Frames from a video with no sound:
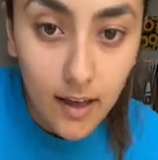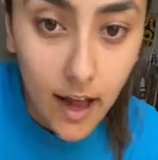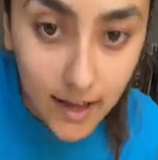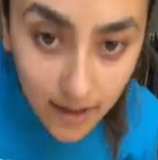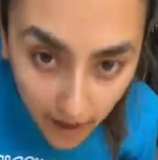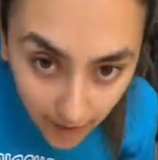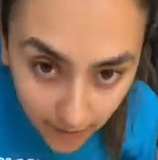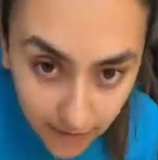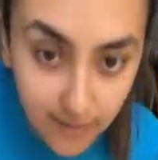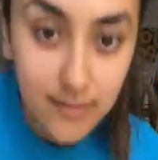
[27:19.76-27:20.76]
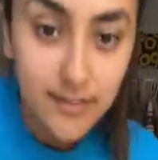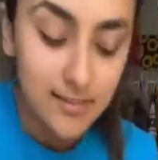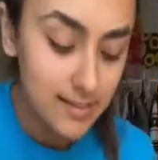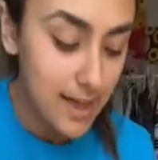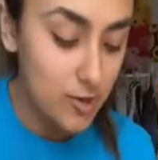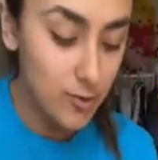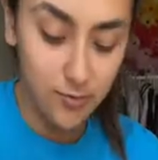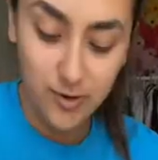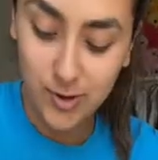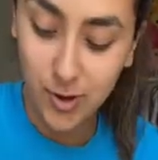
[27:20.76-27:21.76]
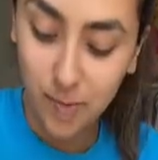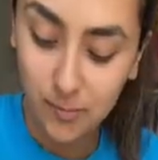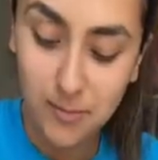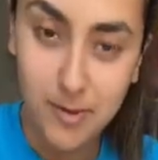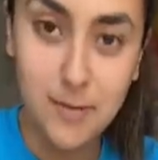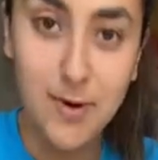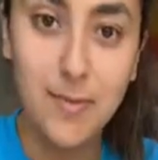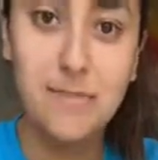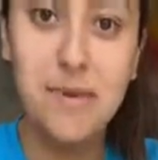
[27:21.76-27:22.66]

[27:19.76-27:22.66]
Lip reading: Hi, Kyle. Thank you for the compliment about my